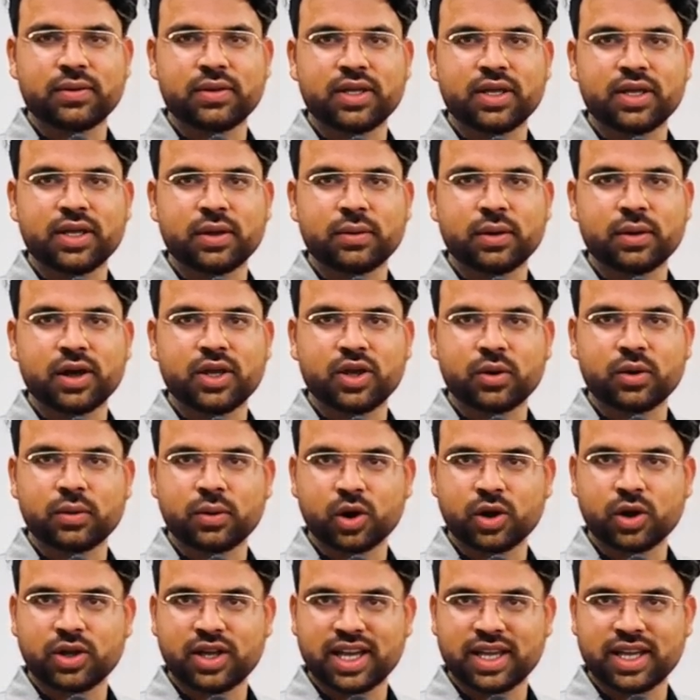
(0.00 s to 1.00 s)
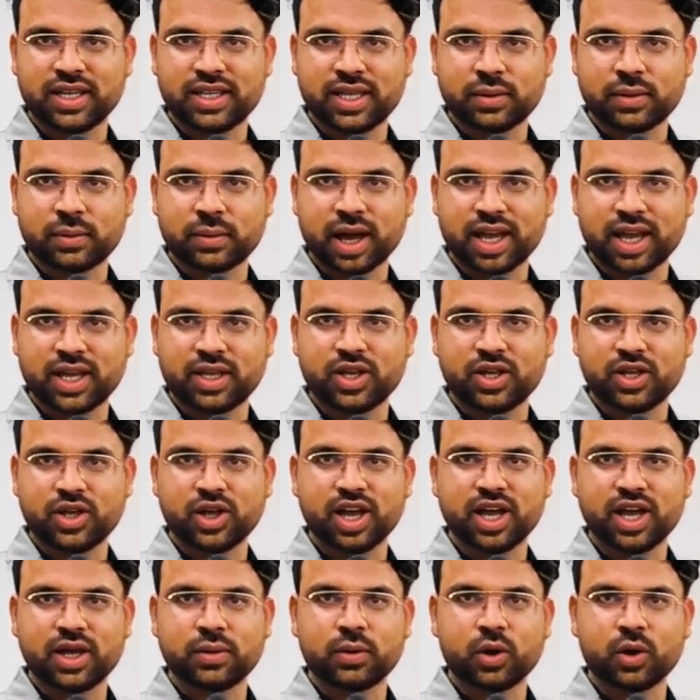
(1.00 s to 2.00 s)
The motherboard is the main
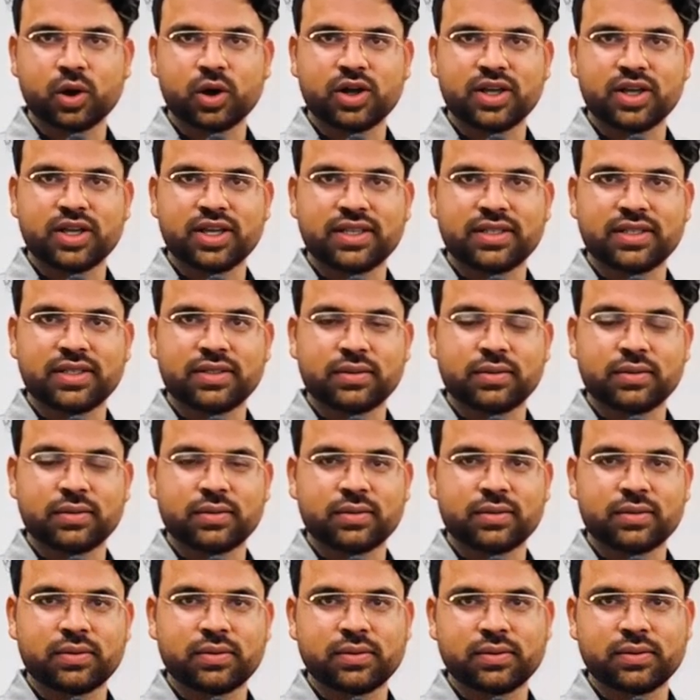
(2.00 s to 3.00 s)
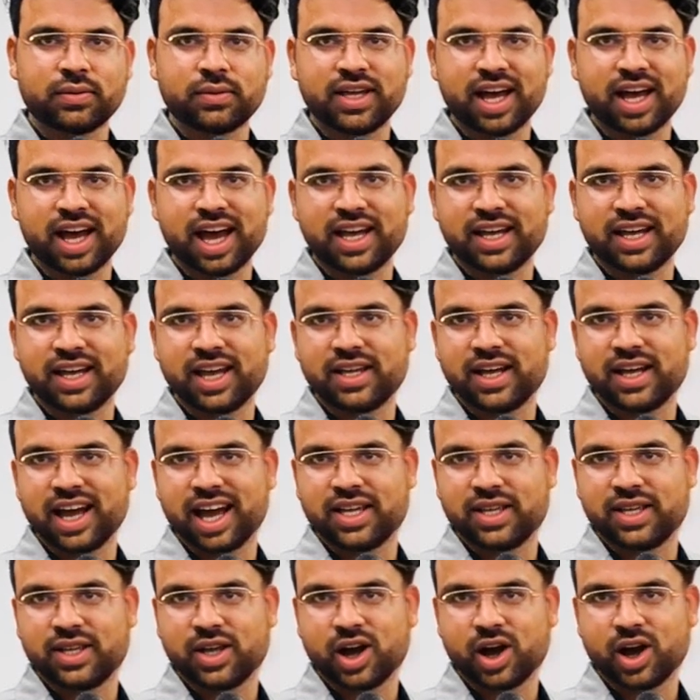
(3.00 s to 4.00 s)
circuit board. It
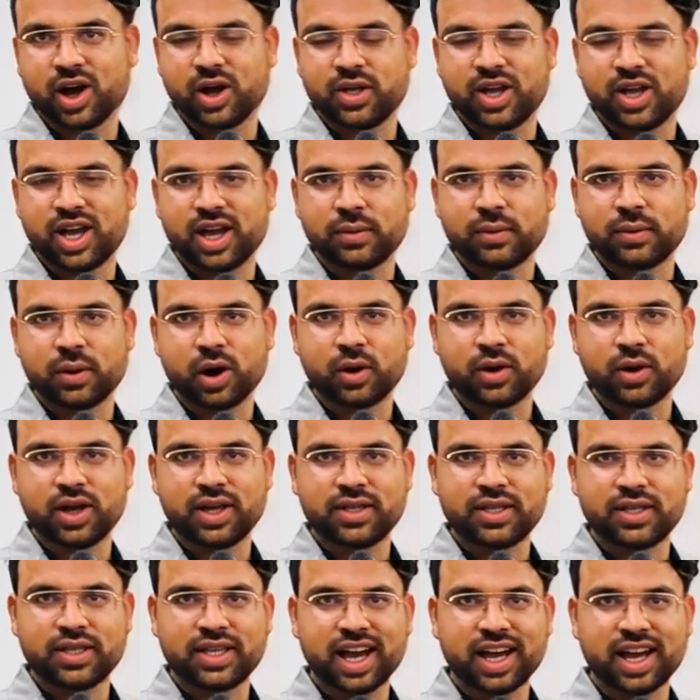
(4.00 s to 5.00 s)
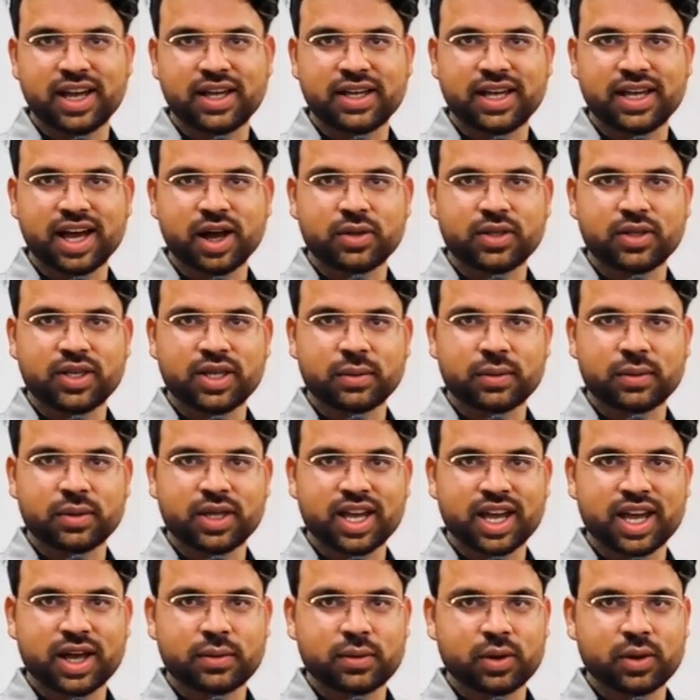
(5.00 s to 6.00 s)
connects all the components and allows them
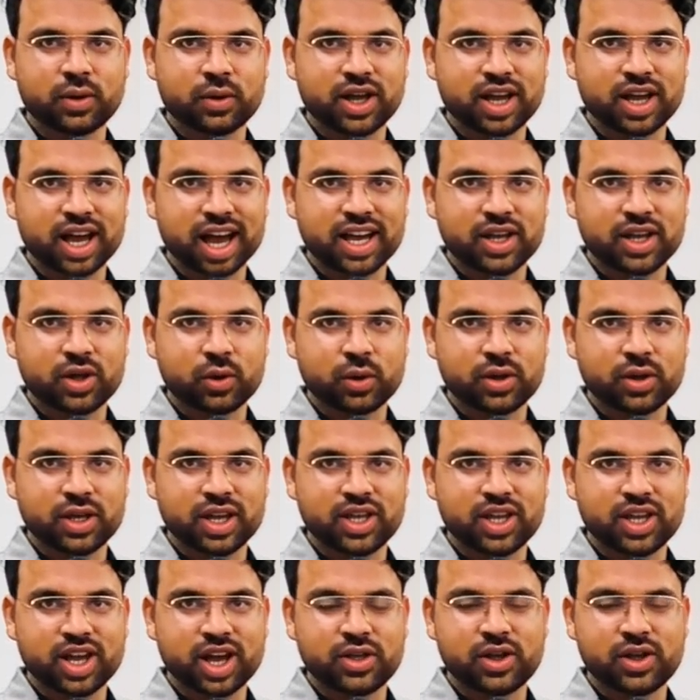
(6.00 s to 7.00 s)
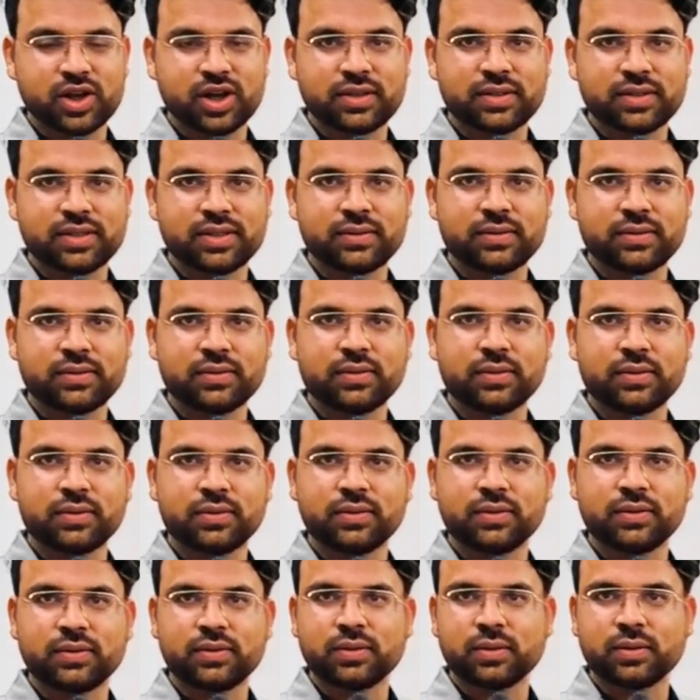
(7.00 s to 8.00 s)
to communicate with each other.
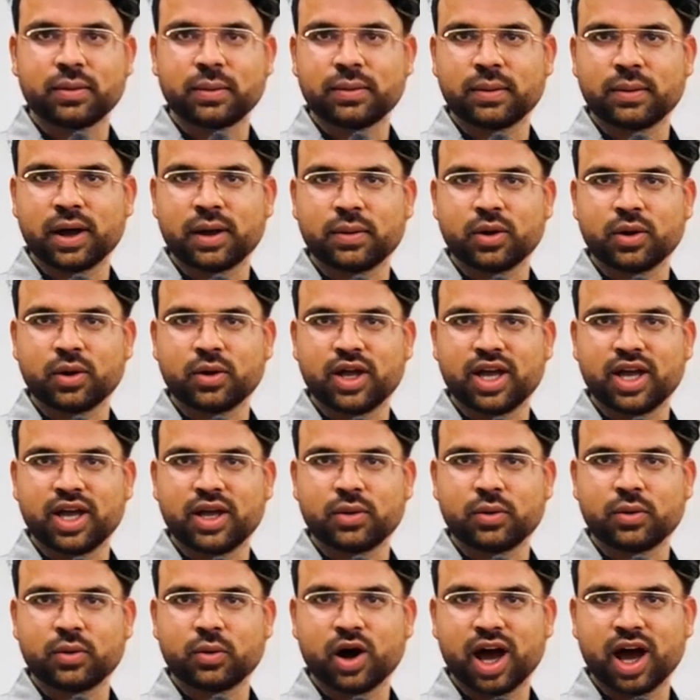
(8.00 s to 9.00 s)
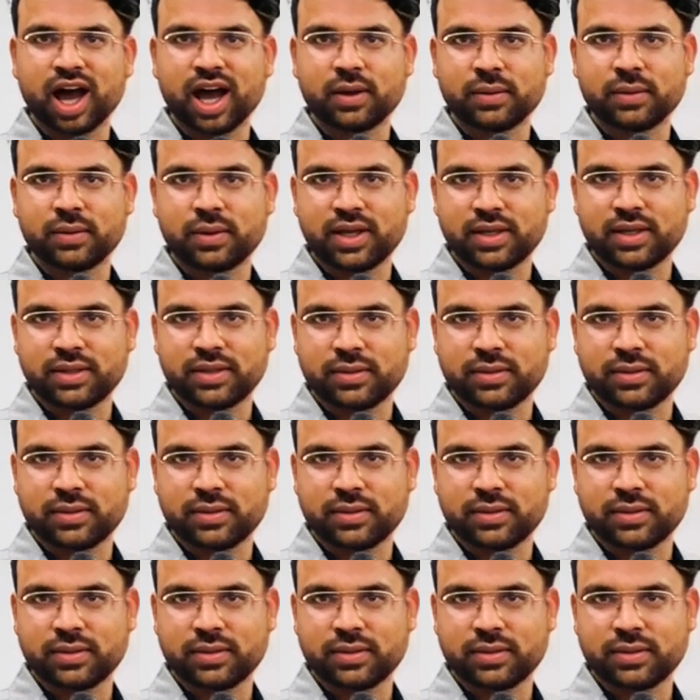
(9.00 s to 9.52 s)
Memory, RAM.